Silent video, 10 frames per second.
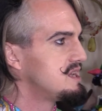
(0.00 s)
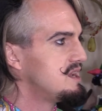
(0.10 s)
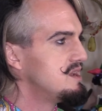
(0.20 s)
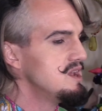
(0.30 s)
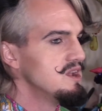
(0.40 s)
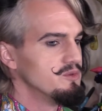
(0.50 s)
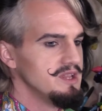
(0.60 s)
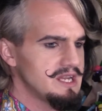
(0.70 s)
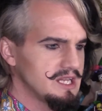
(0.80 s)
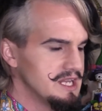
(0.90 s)
and
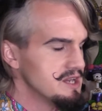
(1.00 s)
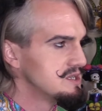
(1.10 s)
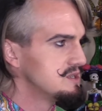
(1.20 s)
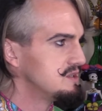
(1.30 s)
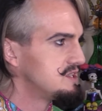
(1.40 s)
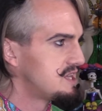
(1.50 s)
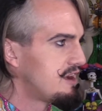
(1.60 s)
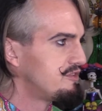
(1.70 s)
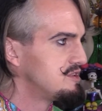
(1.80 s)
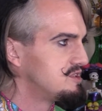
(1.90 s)
really clear
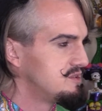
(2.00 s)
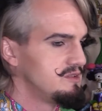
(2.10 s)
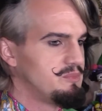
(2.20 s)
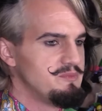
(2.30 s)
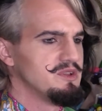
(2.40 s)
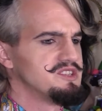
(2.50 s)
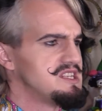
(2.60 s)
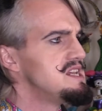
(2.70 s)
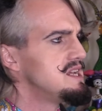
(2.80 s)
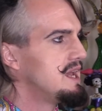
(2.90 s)
stuff is people are
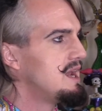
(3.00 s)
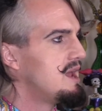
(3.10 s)
seeing it.